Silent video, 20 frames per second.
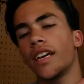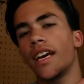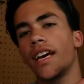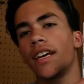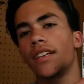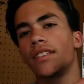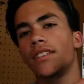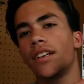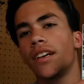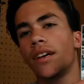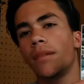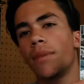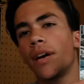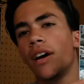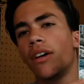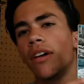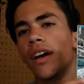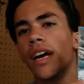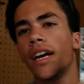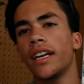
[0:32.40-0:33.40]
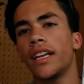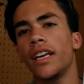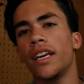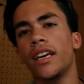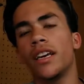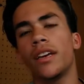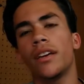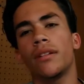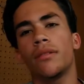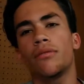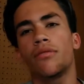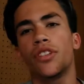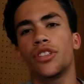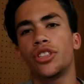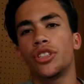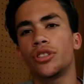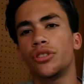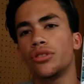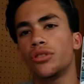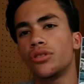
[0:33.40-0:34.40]
at about any
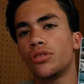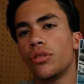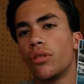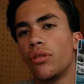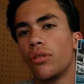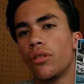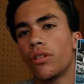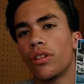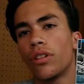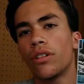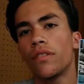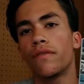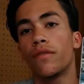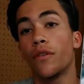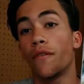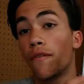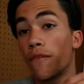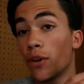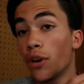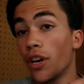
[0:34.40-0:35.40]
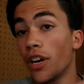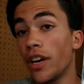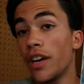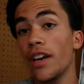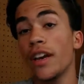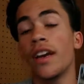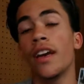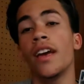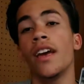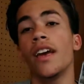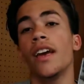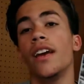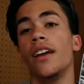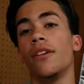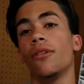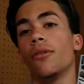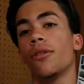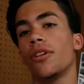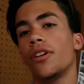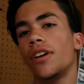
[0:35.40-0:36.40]
fishing store for free
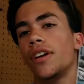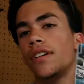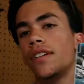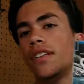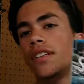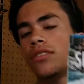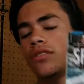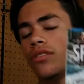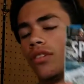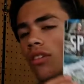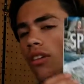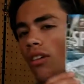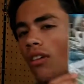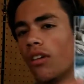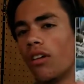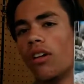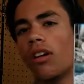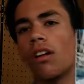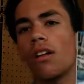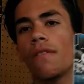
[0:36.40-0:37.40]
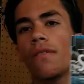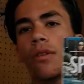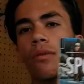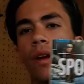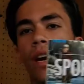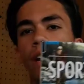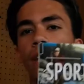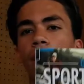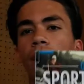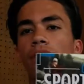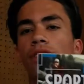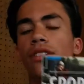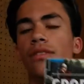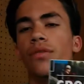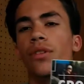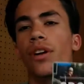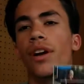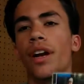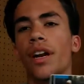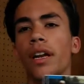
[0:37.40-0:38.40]
in Oregon. These are all of the regulations
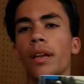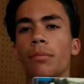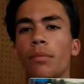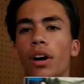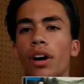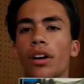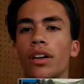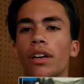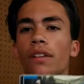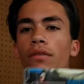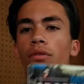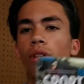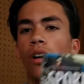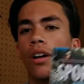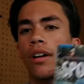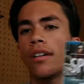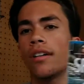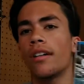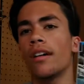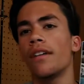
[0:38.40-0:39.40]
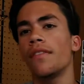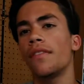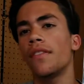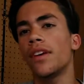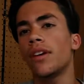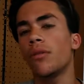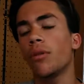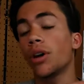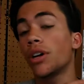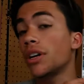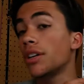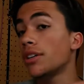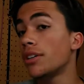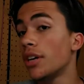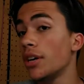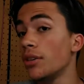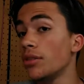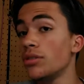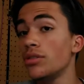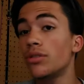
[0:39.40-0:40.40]
for any body of water on the Oregon
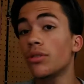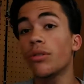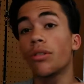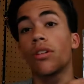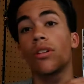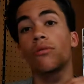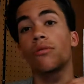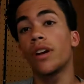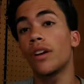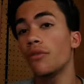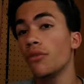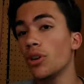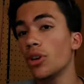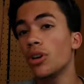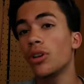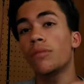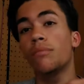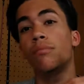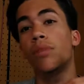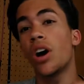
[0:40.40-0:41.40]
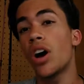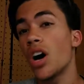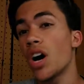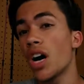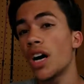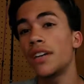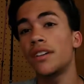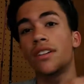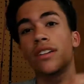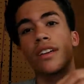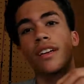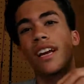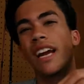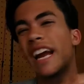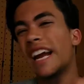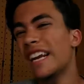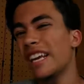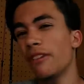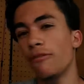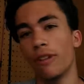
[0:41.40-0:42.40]
coast or a river, pond,
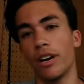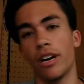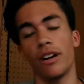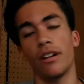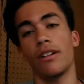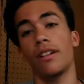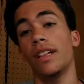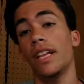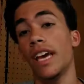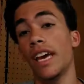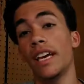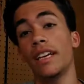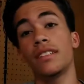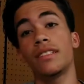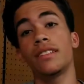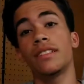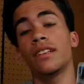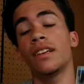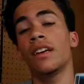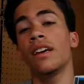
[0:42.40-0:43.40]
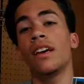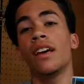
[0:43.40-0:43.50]
anywhere, lakes,